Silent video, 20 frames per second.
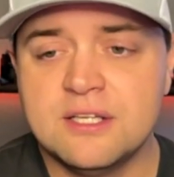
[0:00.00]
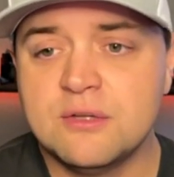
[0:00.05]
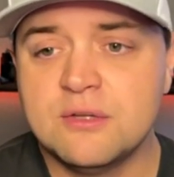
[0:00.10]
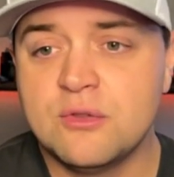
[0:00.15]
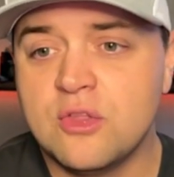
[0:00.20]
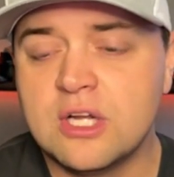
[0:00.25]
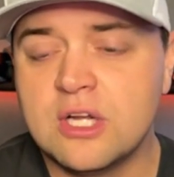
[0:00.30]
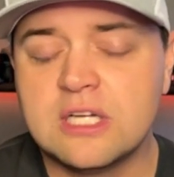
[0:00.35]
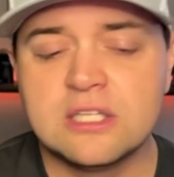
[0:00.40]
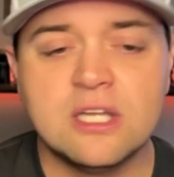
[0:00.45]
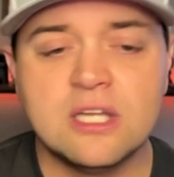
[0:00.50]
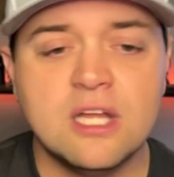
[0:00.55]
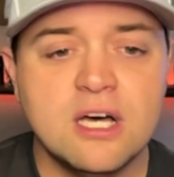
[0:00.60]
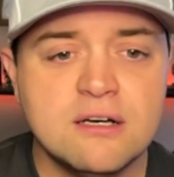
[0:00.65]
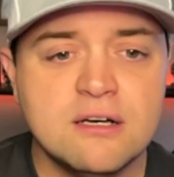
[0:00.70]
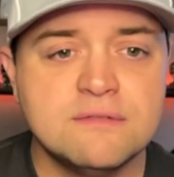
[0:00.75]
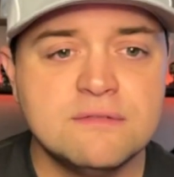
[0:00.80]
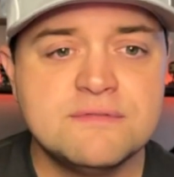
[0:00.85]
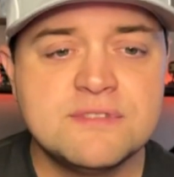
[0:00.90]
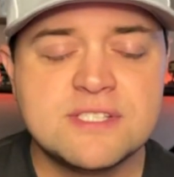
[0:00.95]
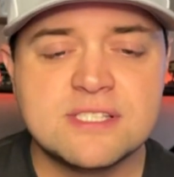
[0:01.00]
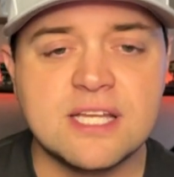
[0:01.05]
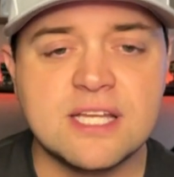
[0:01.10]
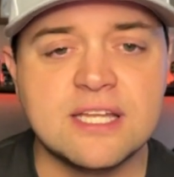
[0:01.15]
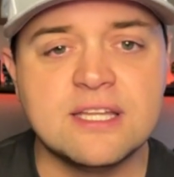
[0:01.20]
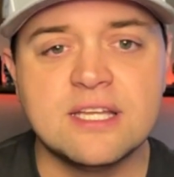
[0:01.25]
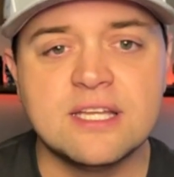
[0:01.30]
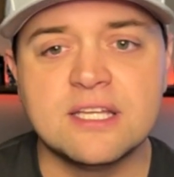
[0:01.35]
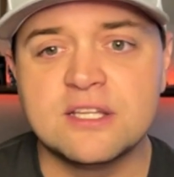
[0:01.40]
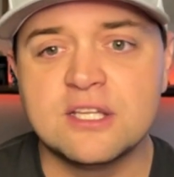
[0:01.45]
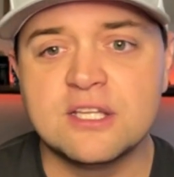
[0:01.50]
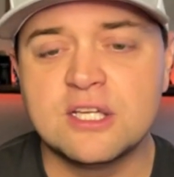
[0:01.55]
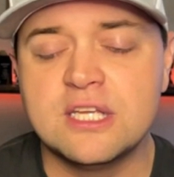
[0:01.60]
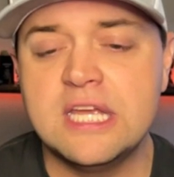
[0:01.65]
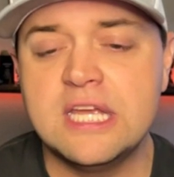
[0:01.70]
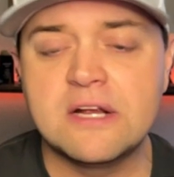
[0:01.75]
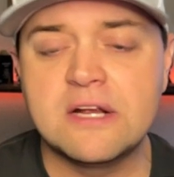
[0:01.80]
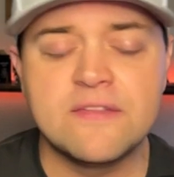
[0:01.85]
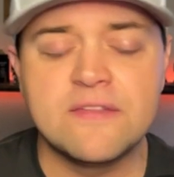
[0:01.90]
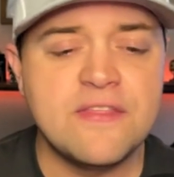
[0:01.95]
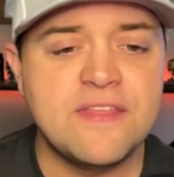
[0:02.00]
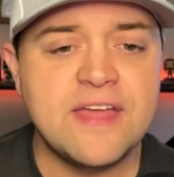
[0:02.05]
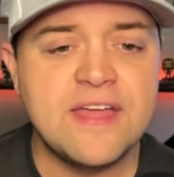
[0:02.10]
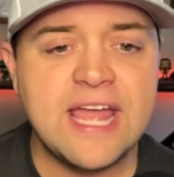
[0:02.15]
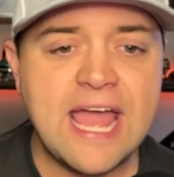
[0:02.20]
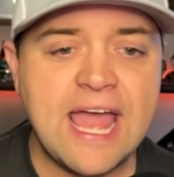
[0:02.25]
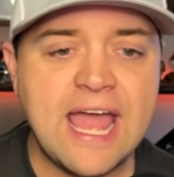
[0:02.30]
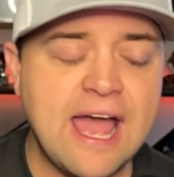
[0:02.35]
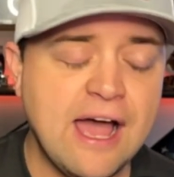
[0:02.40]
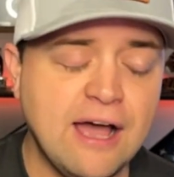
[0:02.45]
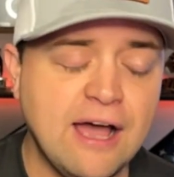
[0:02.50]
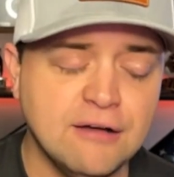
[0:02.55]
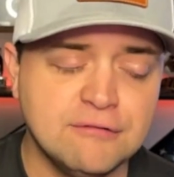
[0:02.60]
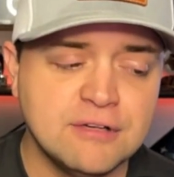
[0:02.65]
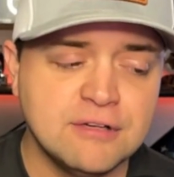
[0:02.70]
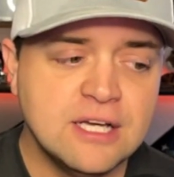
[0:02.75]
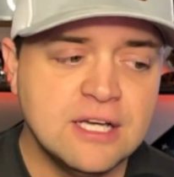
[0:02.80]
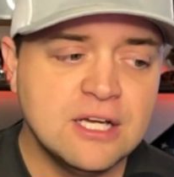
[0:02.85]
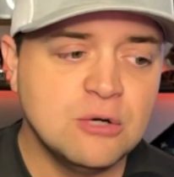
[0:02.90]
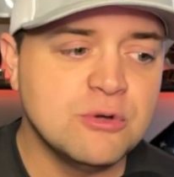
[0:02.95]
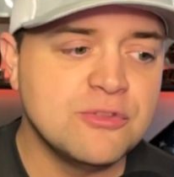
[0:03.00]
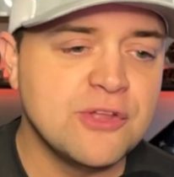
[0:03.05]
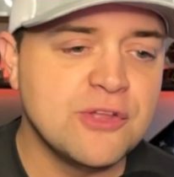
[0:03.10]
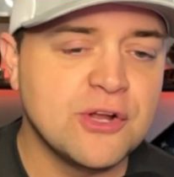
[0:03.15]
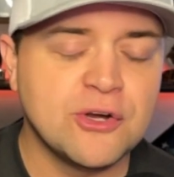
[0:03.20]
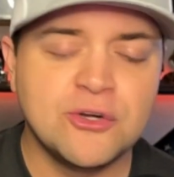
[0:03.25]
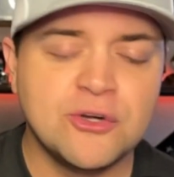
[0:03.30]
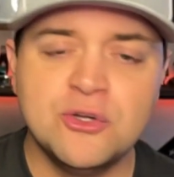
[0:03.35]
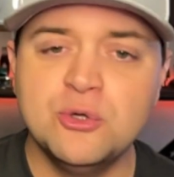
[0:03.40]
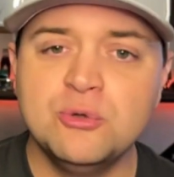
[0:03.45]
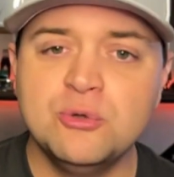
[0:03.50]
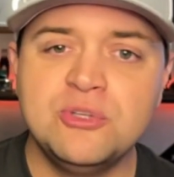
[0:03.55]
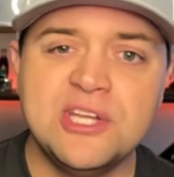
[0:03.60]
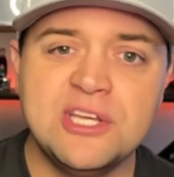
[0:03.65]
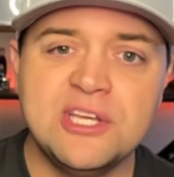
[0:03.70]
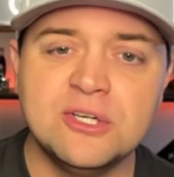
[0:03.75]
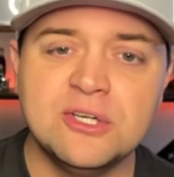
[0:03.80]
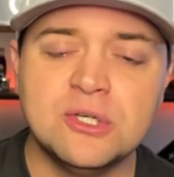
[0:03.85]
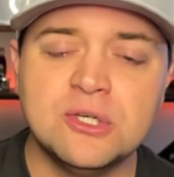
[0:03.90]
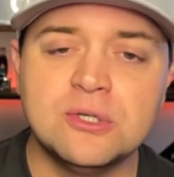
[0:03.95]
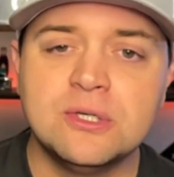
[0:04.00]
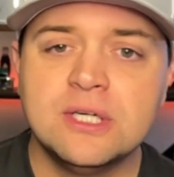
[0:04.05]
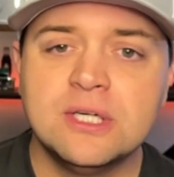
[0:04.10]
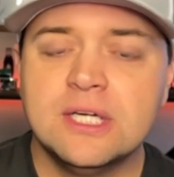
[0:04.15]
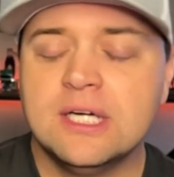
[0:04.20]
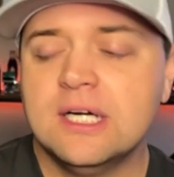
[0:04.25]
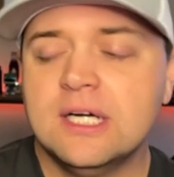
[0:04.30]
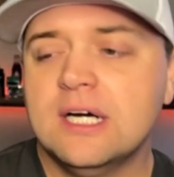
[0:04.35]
The gloves and the gear that they have with their new deal